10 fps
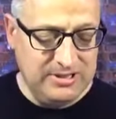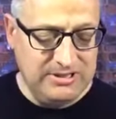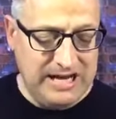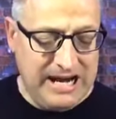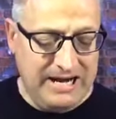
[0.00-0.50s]

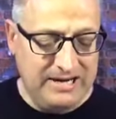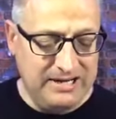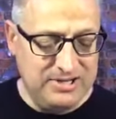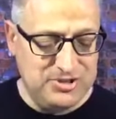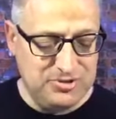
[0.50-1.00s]
Diane
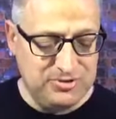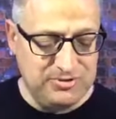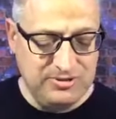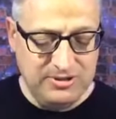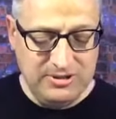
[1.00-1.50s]

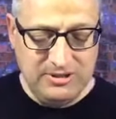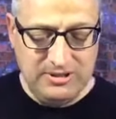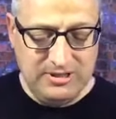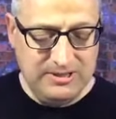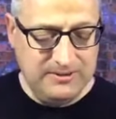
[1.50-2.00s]
Escher
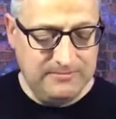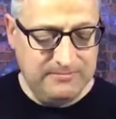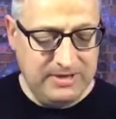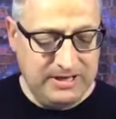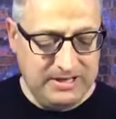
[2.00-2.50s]
um,
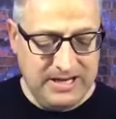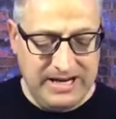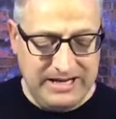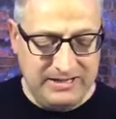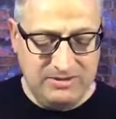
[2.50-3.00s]
and
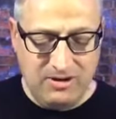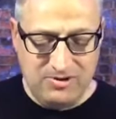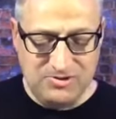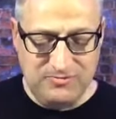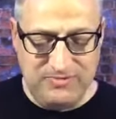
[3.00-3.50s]
Caden,
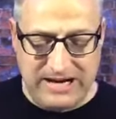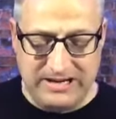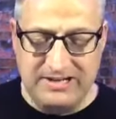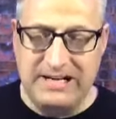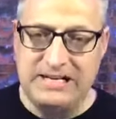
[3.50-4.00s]
also
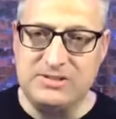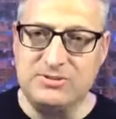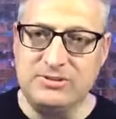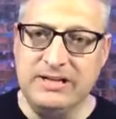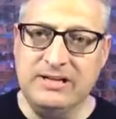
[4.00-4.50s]
fighting
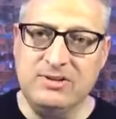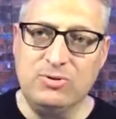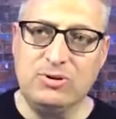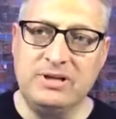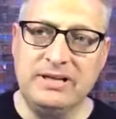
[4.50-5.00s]
cancer, and
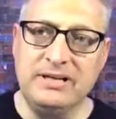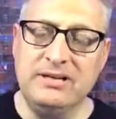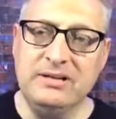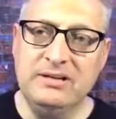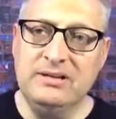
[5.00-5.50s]
Lorelei,
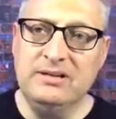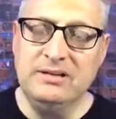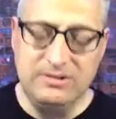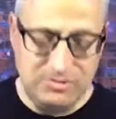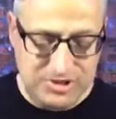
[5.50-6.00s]
a
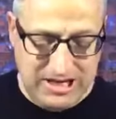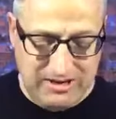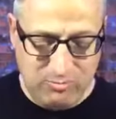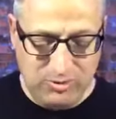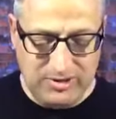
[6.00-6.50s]
little
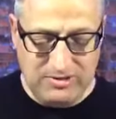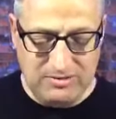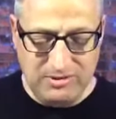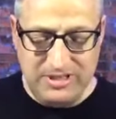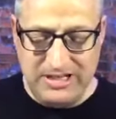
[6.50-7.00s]
child with
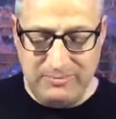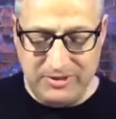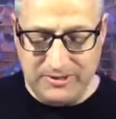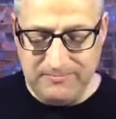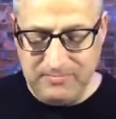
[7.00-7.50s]

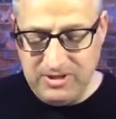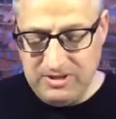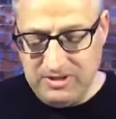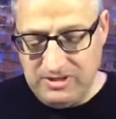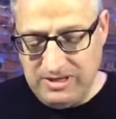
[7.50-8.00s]
leukemia.
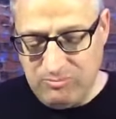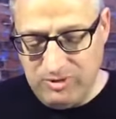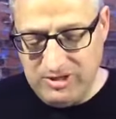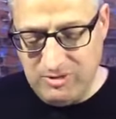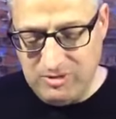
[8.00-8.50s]
And
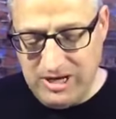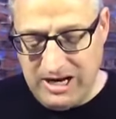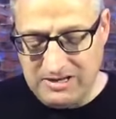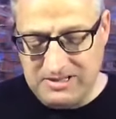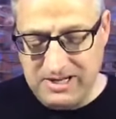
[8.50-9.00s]
we know
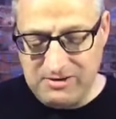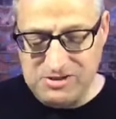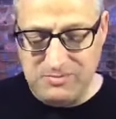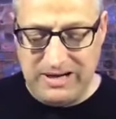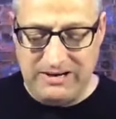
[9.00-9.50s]
God cares
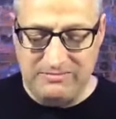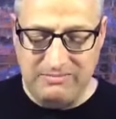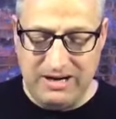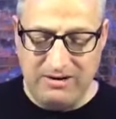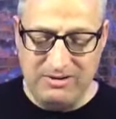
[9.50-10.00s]
about
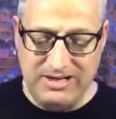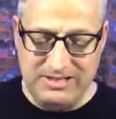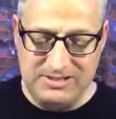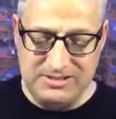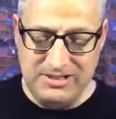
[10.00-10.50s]
our
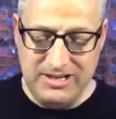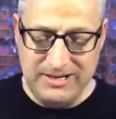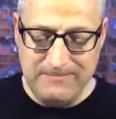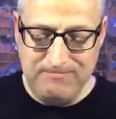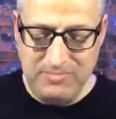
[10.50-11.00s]
needs today.